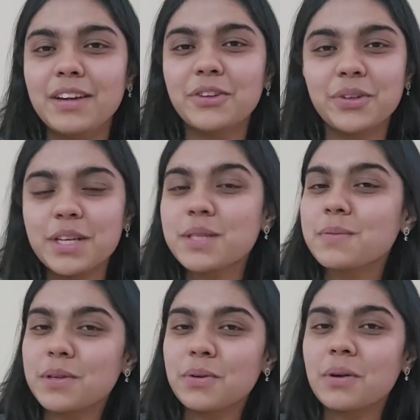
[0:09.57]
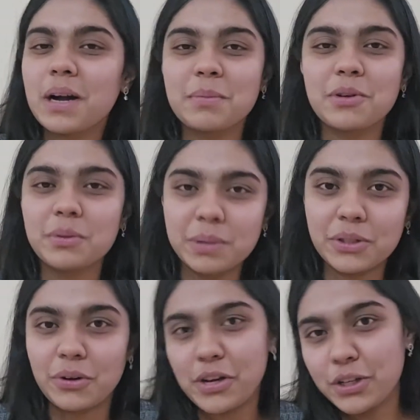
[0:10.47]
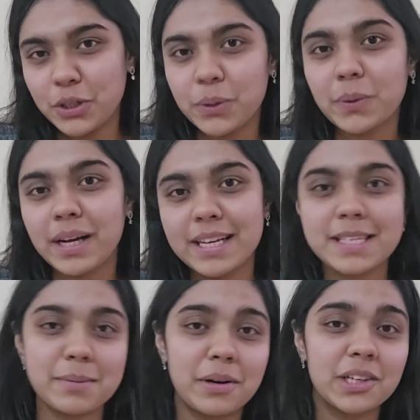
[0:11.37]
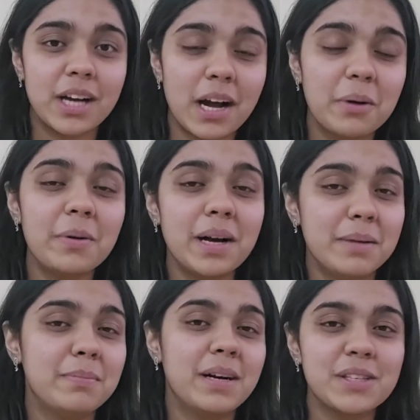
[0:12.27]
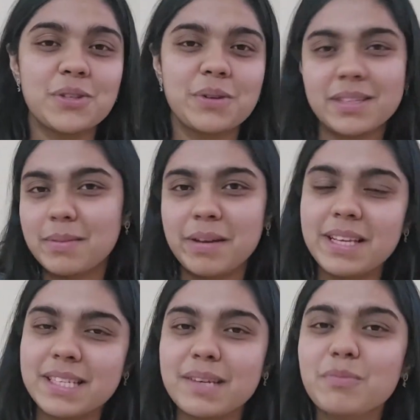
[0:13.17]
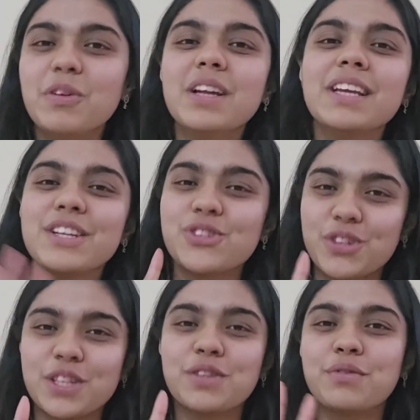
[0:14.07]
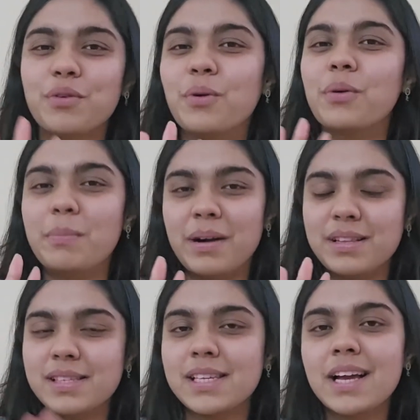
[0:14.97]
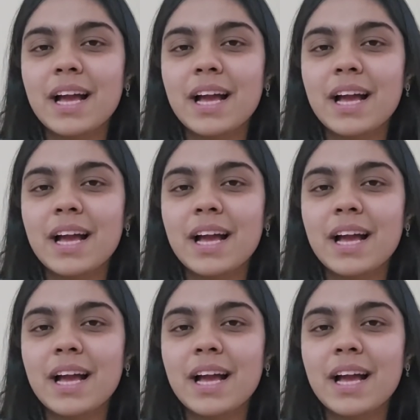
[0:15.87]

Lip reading: In today's video, I'm going to be talking to you guys about how I passed USMLE step 1 in just 4 months.